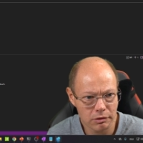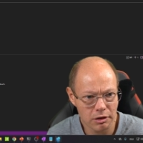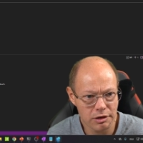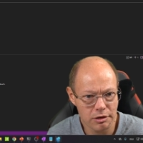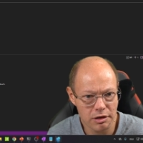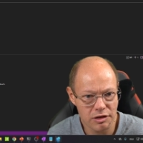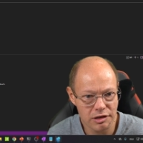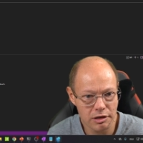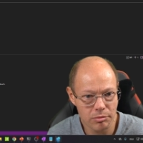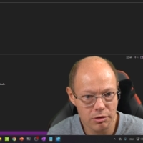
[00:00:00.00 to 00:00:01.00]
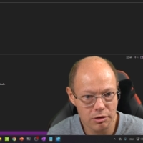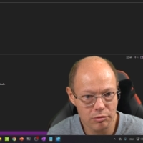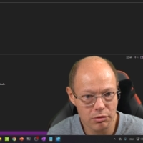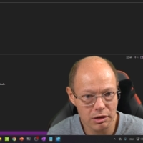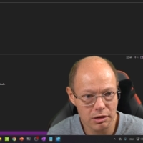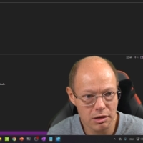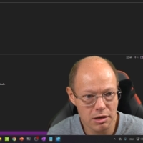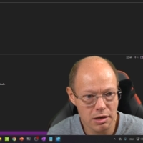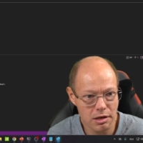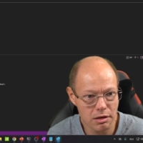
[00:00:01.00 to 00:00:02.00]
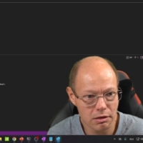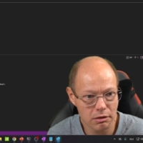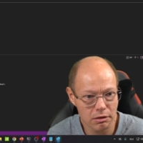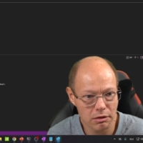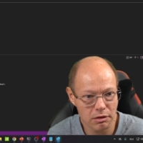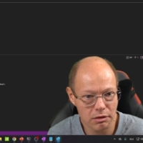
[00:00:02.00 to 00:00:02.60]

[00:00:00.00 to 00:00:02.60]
As you can see, we are running here